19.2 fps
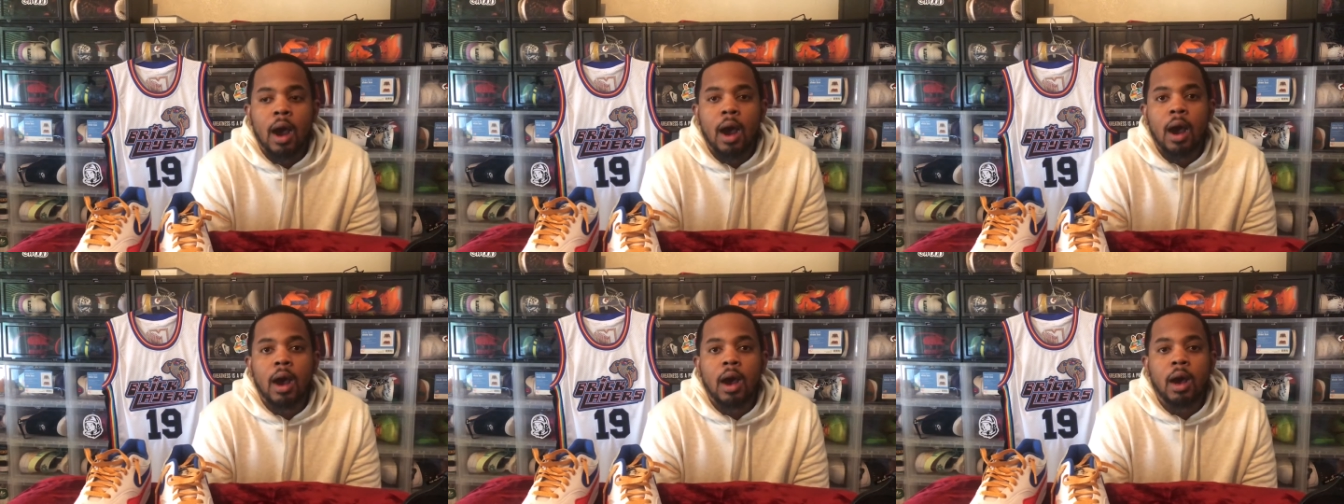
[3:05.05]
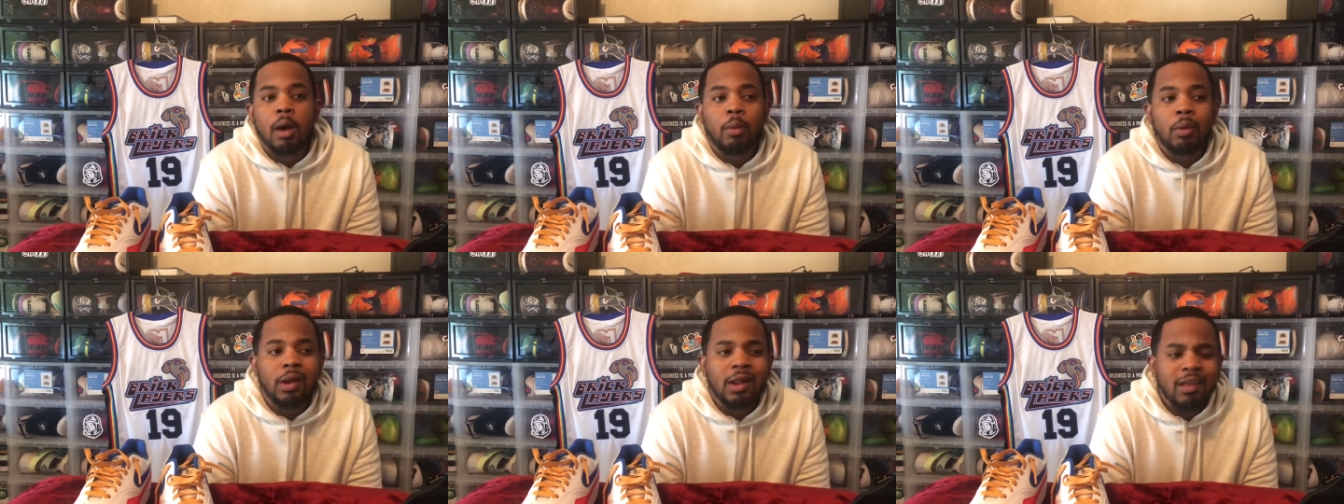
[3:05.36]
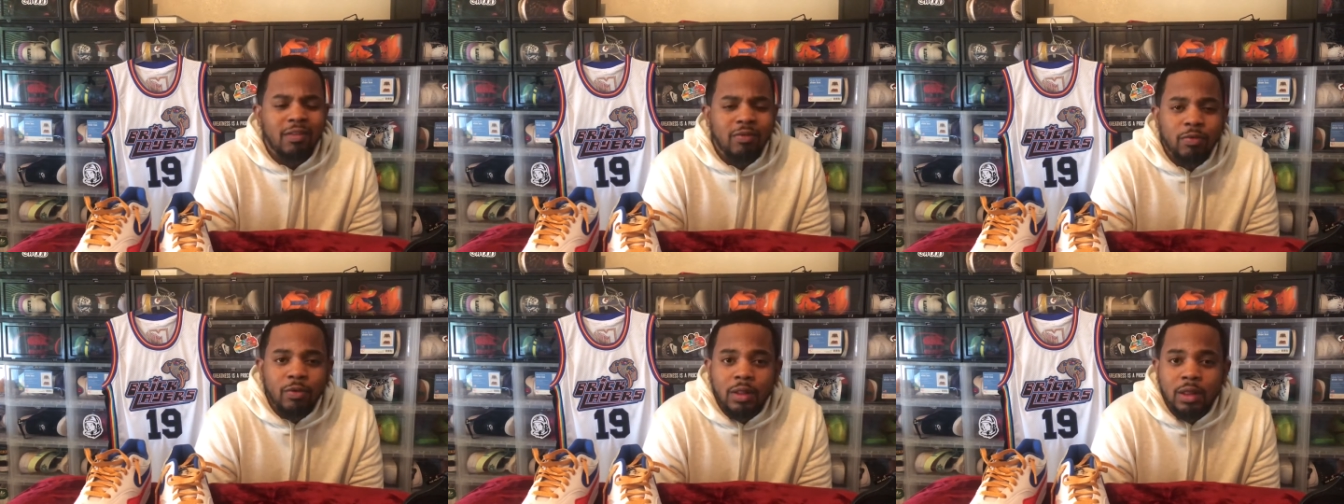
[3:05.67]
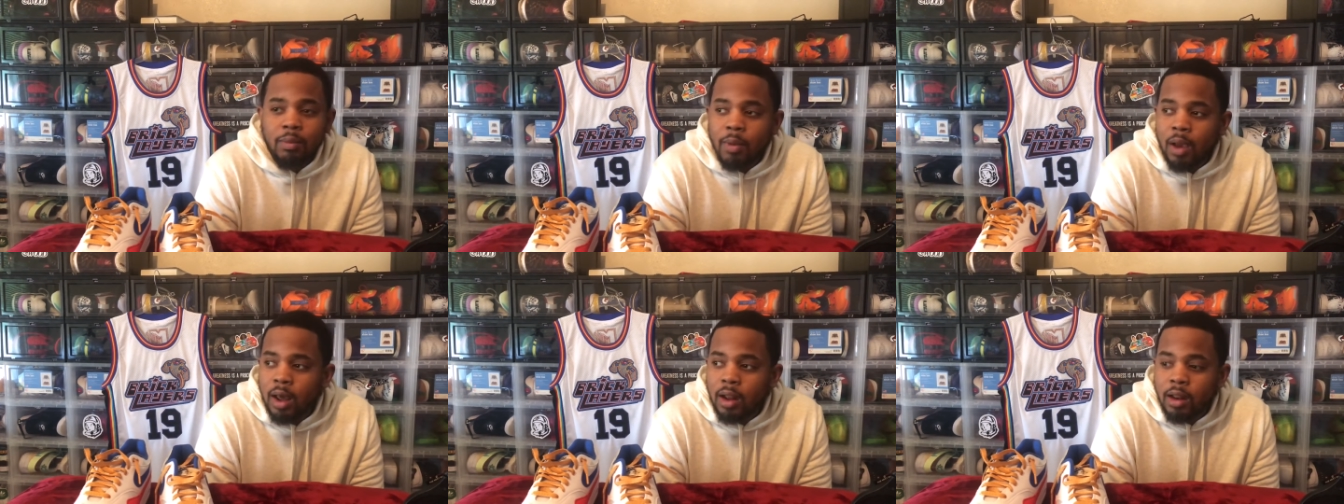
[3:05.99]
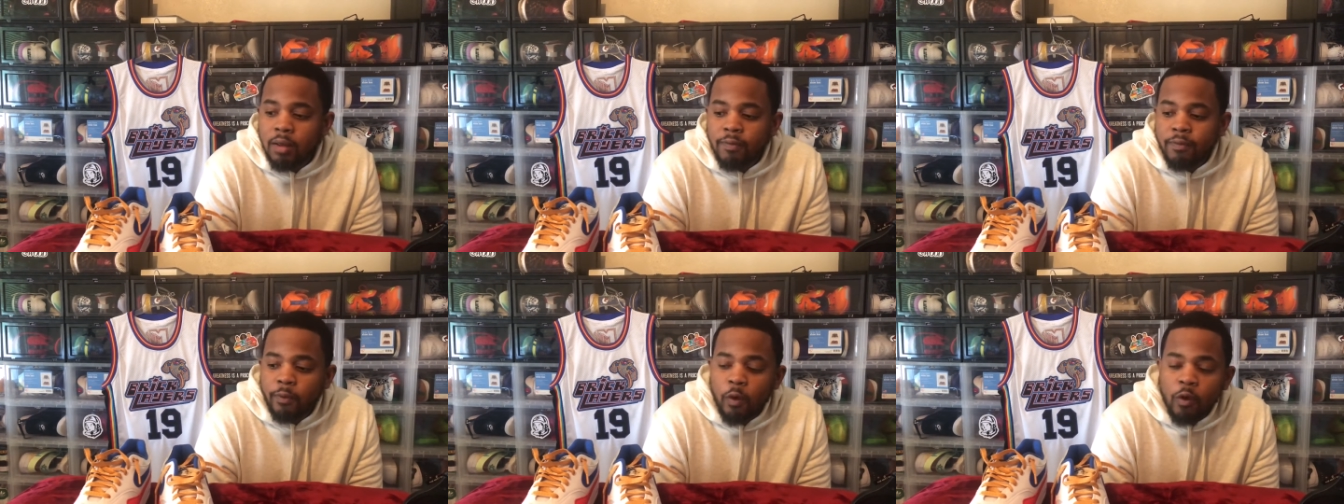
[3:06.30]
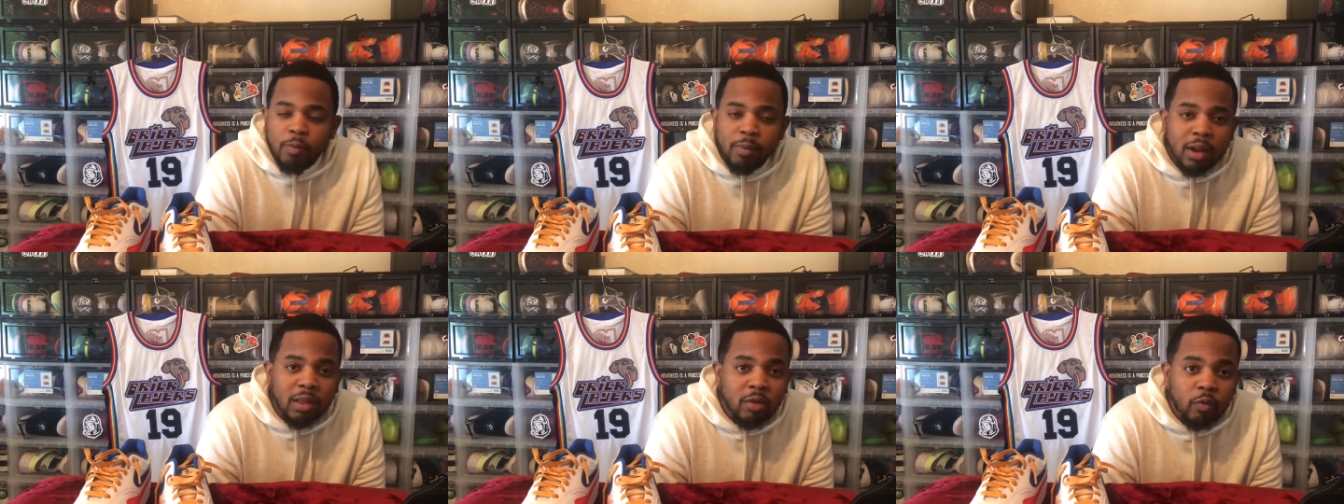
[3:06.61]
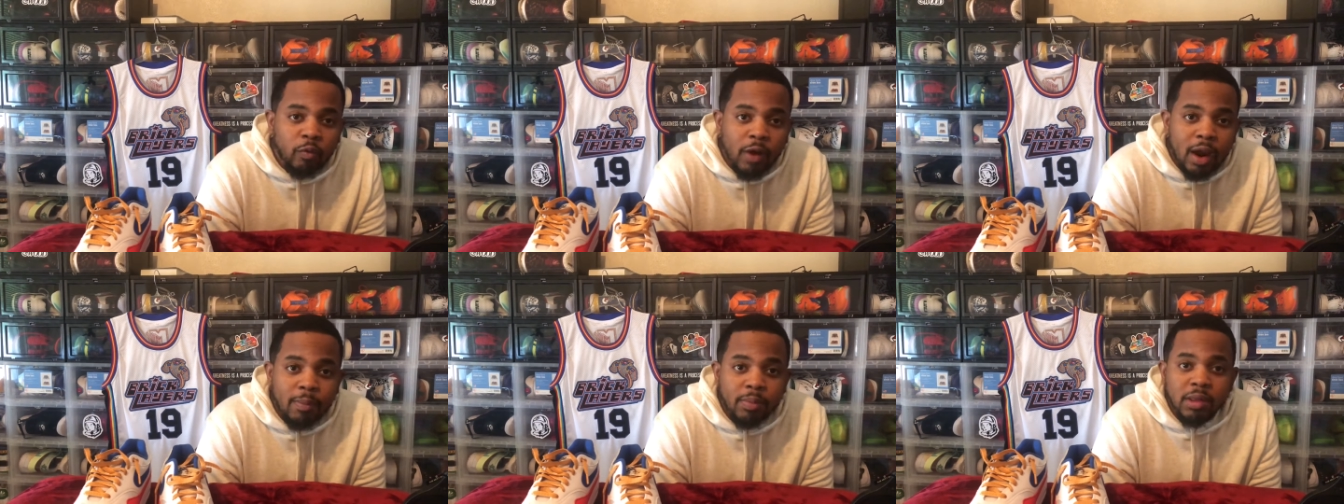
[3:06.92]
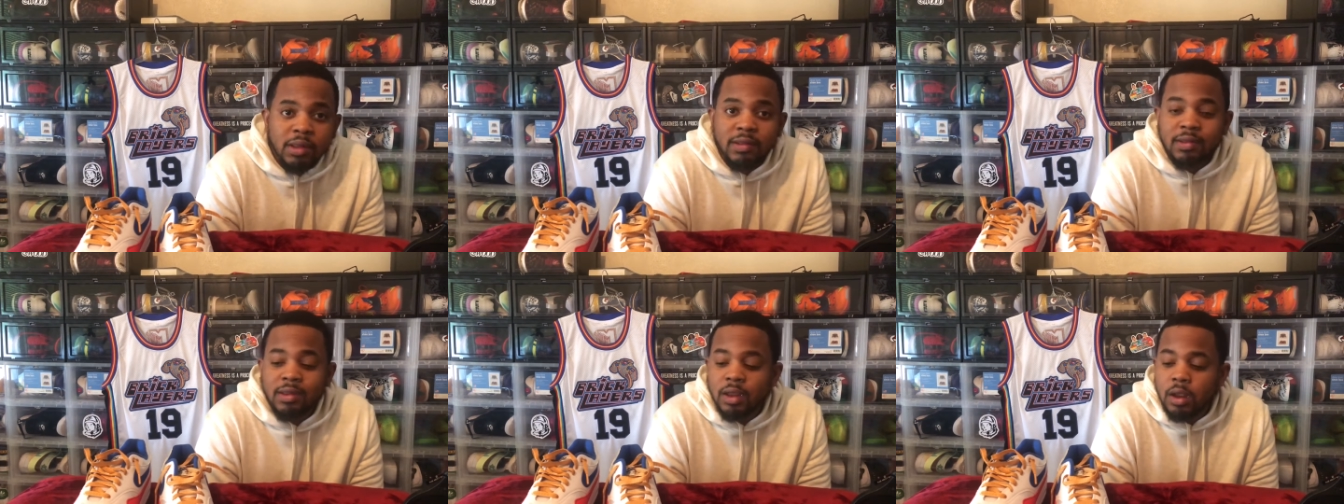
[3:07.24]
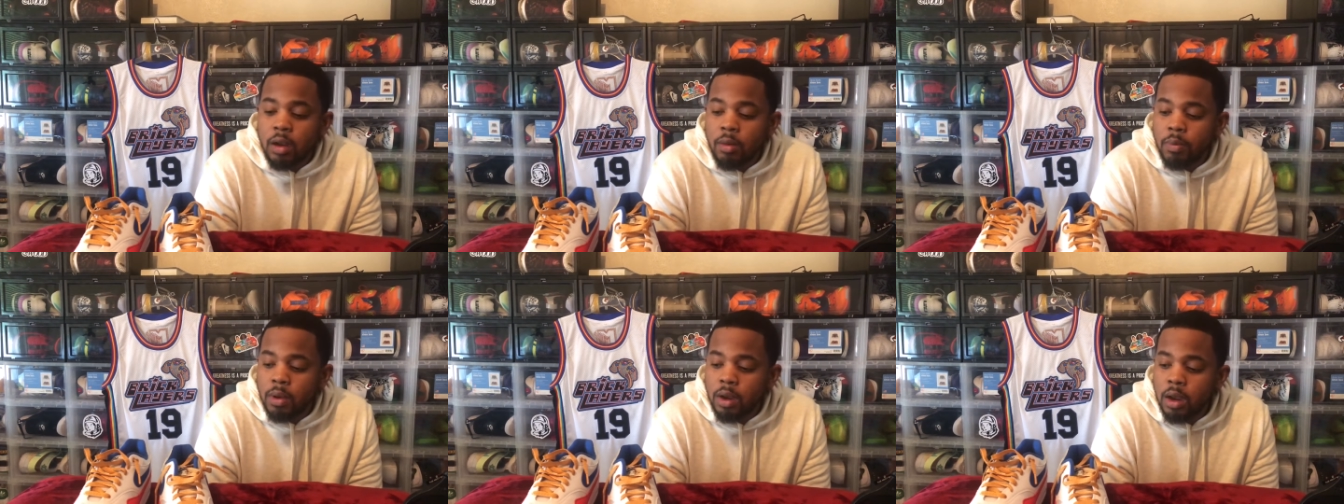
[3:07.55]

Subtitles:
Well, that's really about it, folks. About to wrap this up.